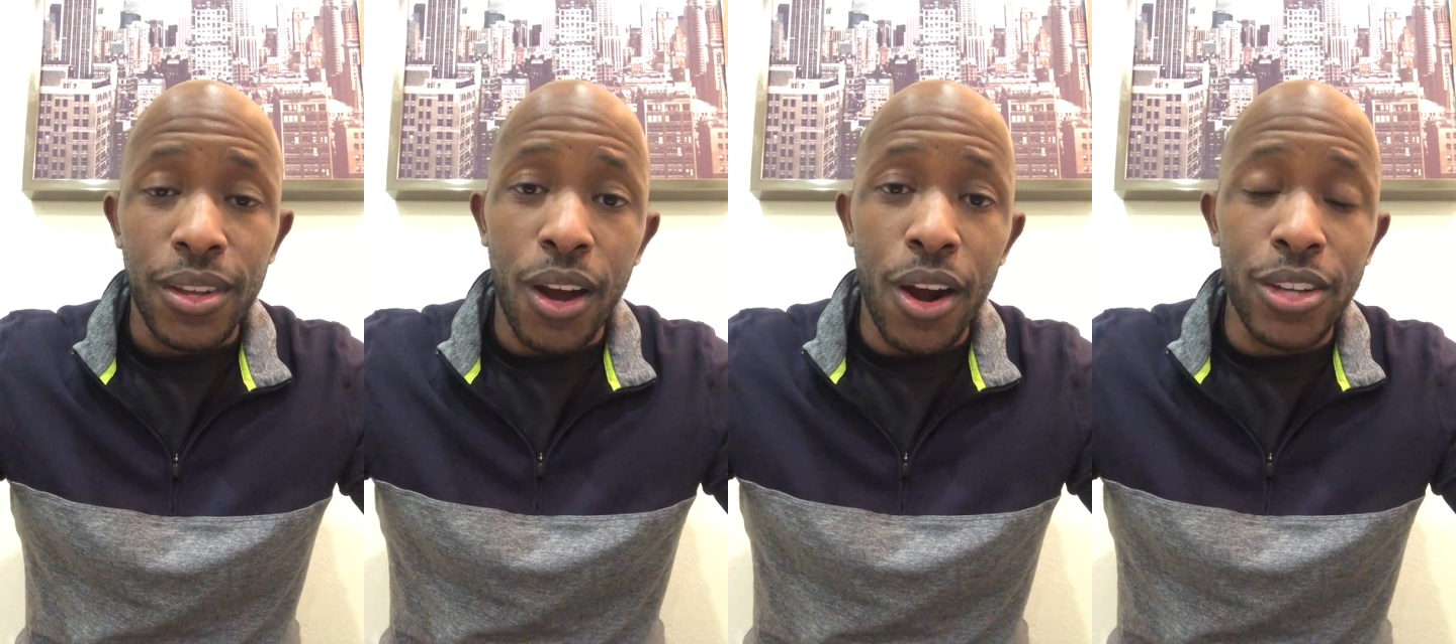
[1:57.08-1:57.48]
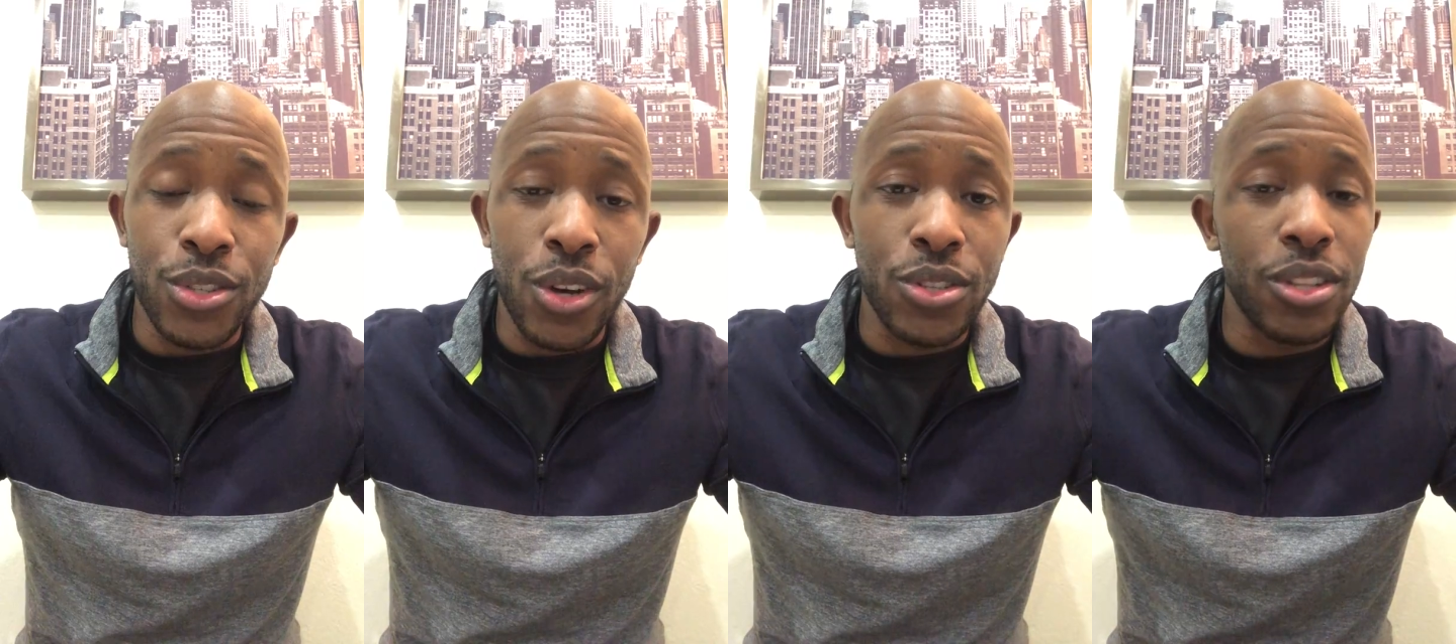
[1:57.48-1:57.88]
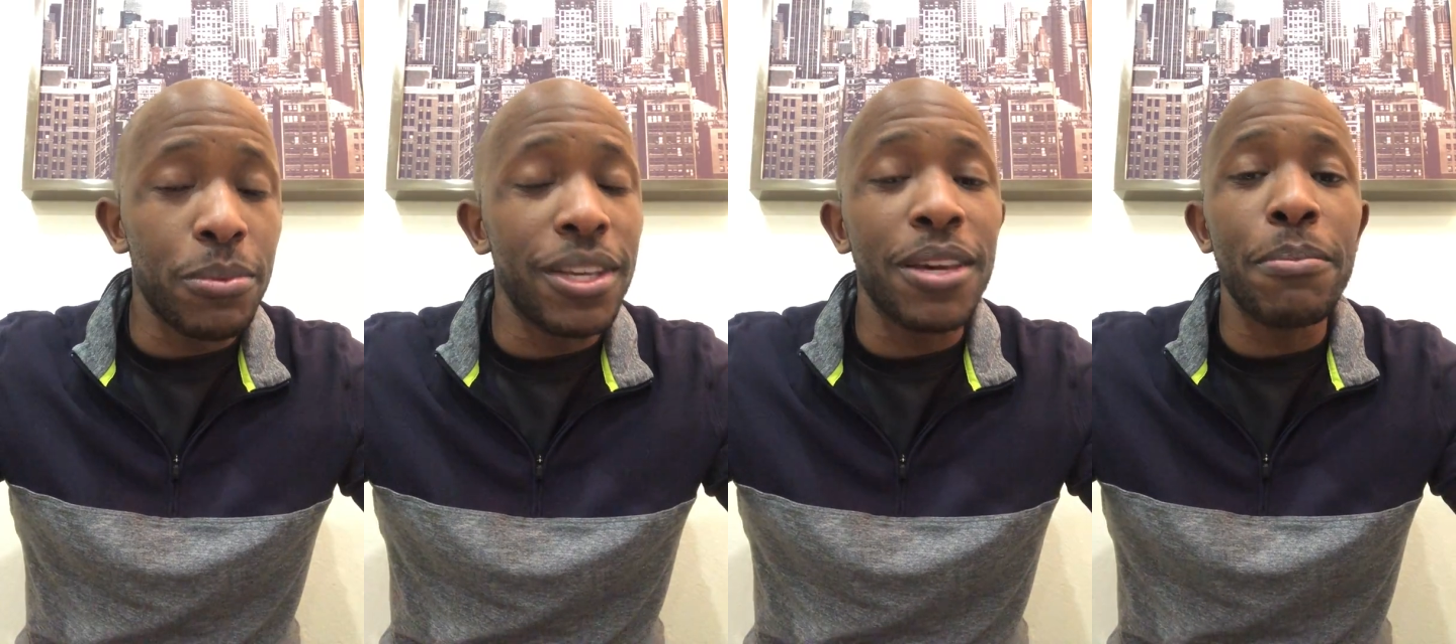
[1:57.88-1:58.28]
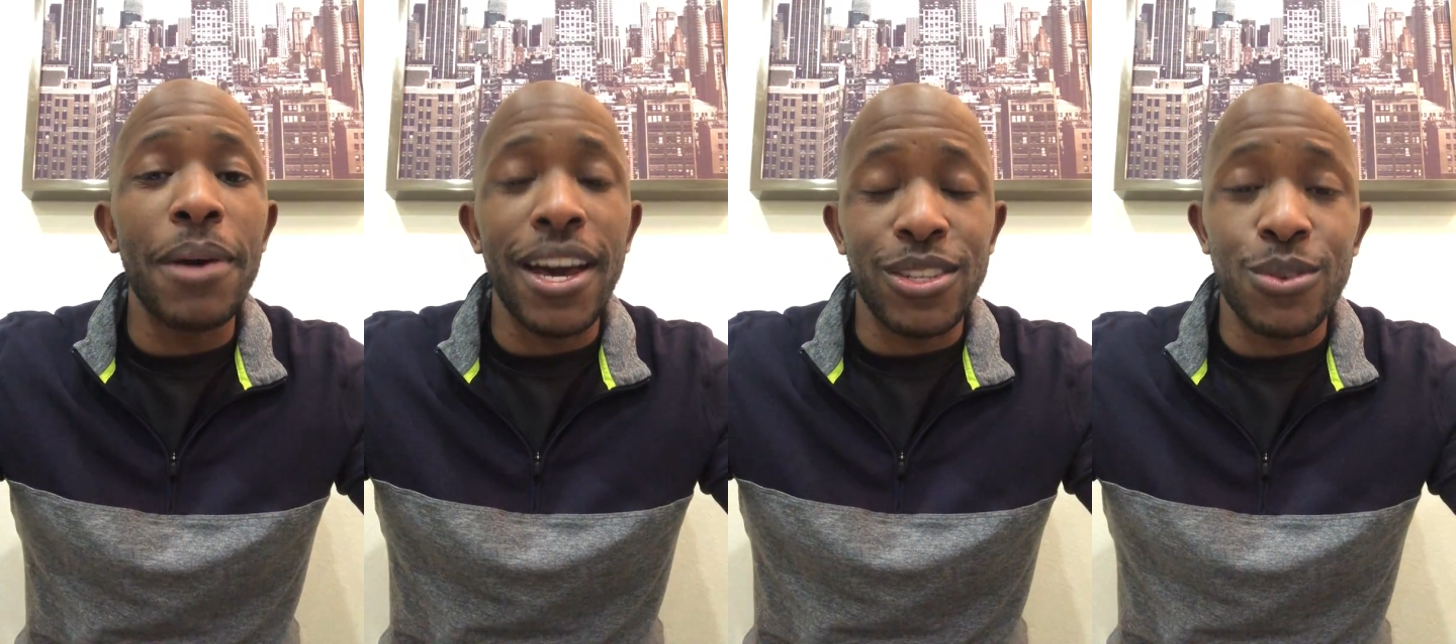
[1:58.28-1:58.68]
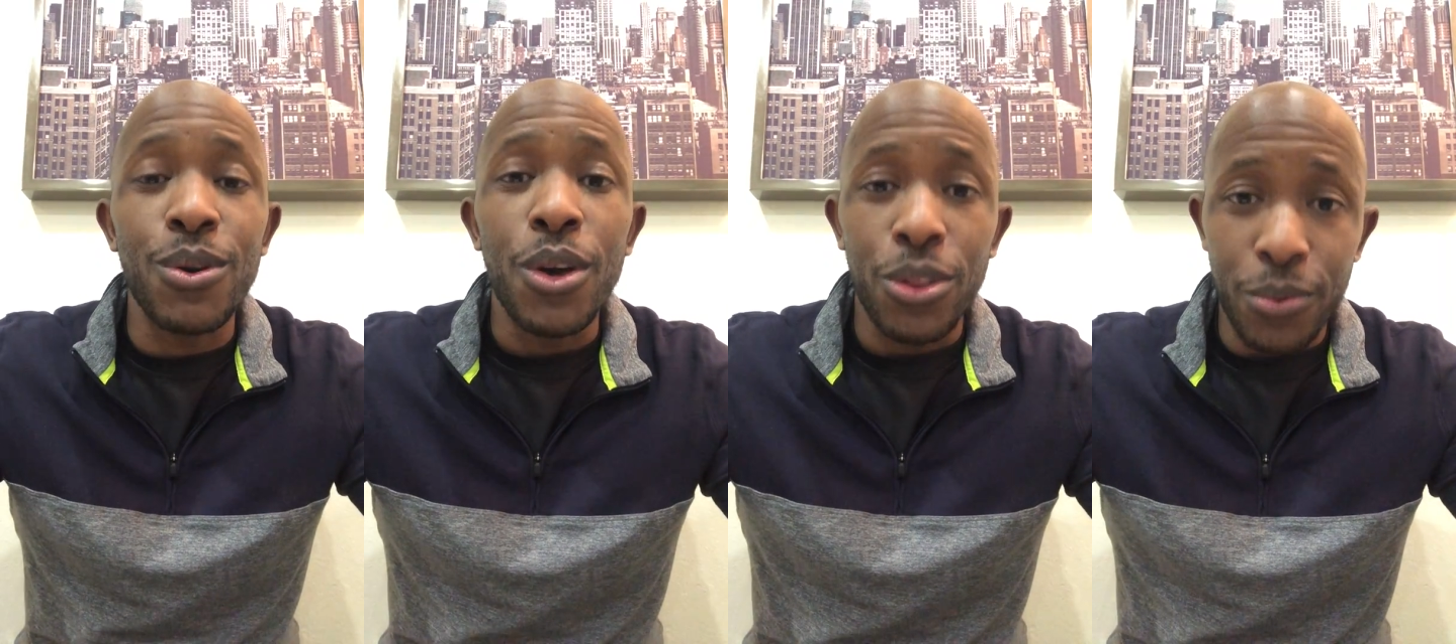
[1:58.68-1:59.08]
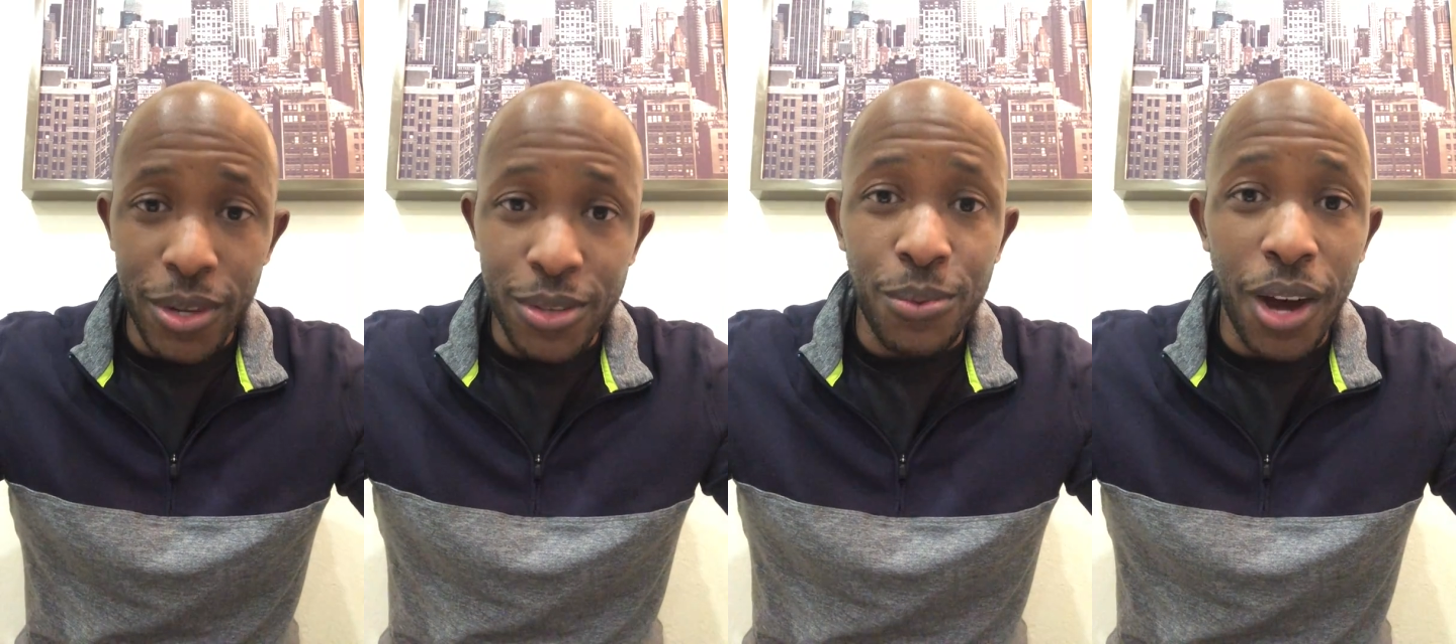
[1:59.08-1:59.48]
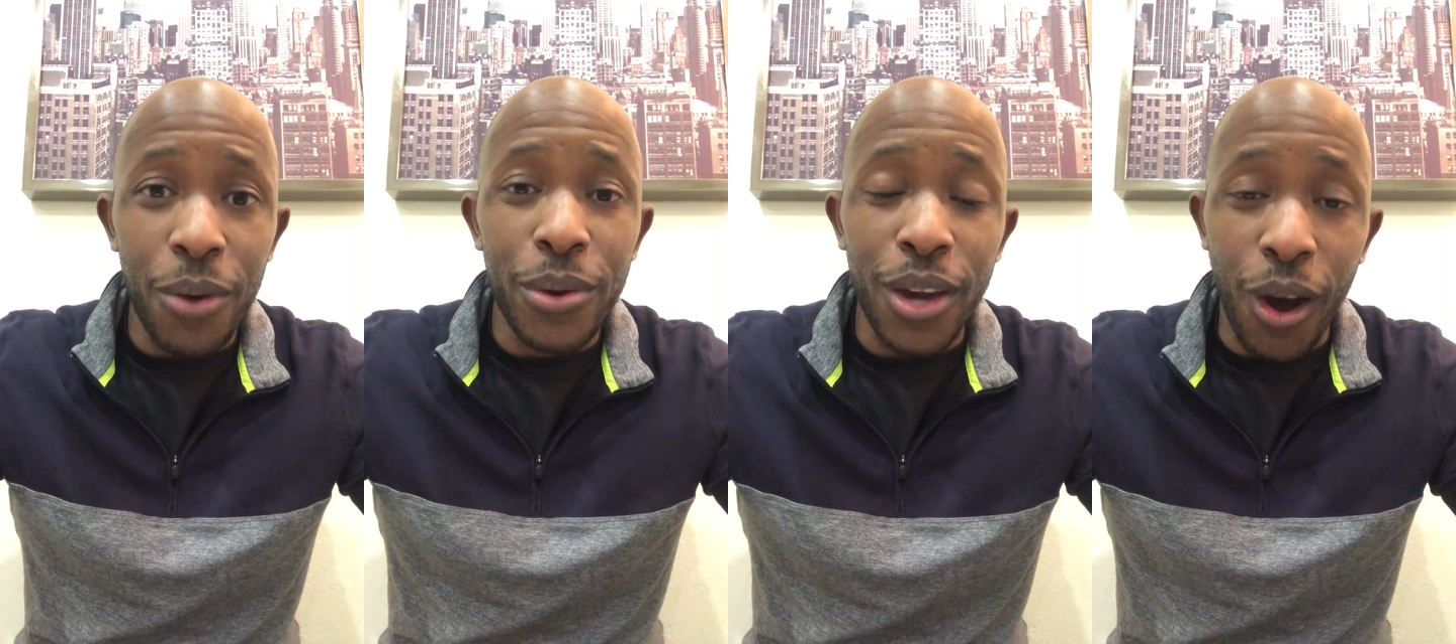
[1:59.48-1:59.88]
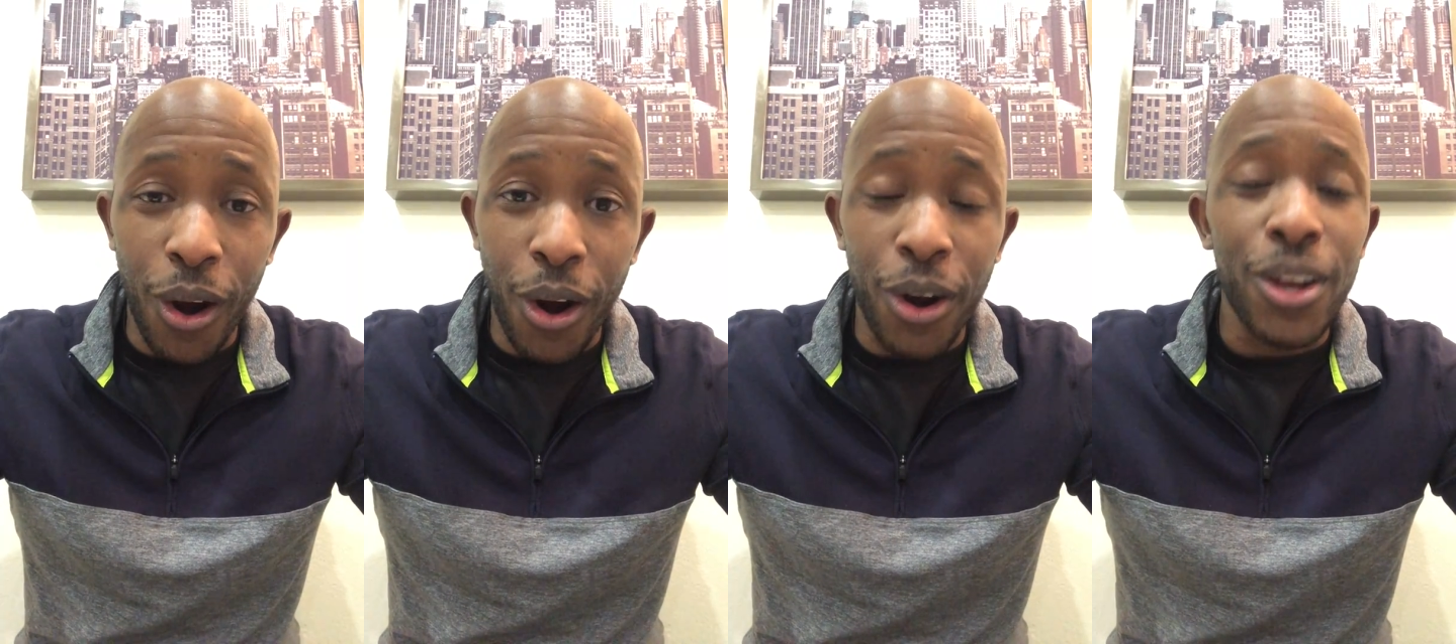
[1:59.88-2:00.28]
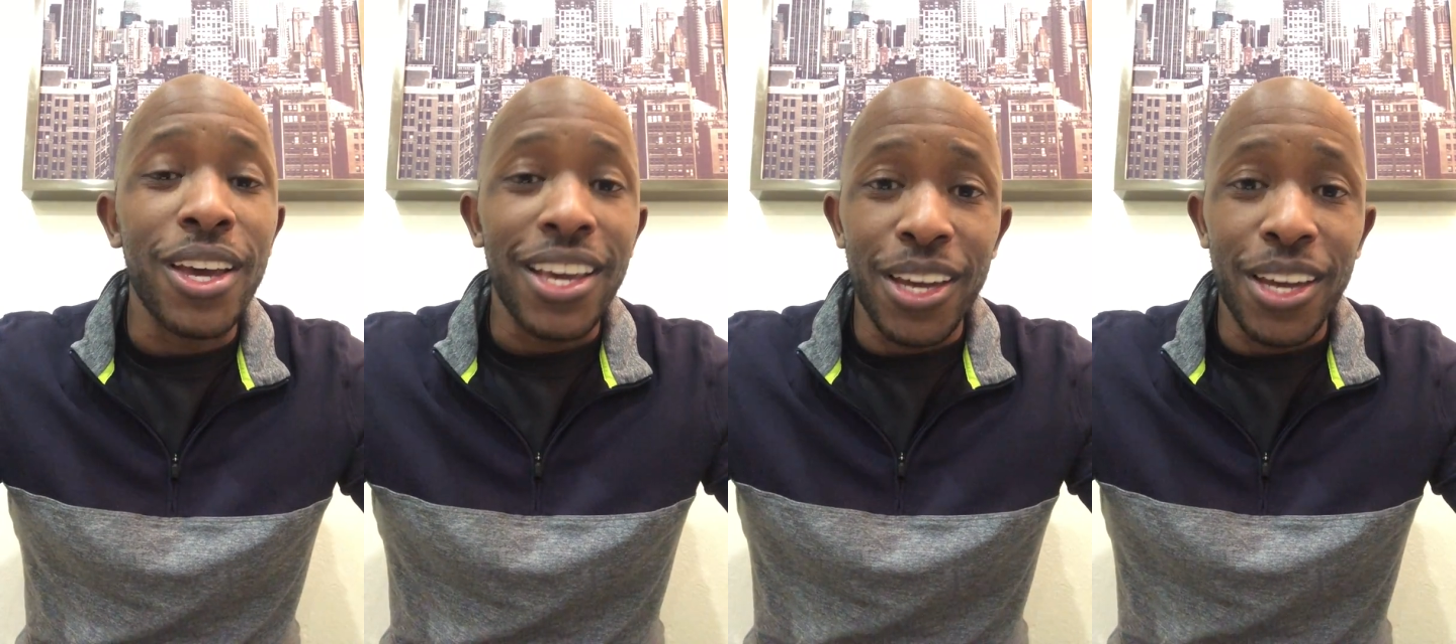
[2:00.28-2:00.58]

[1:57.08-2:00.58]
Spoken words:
All right, y'all. So let me get back to the reason why we are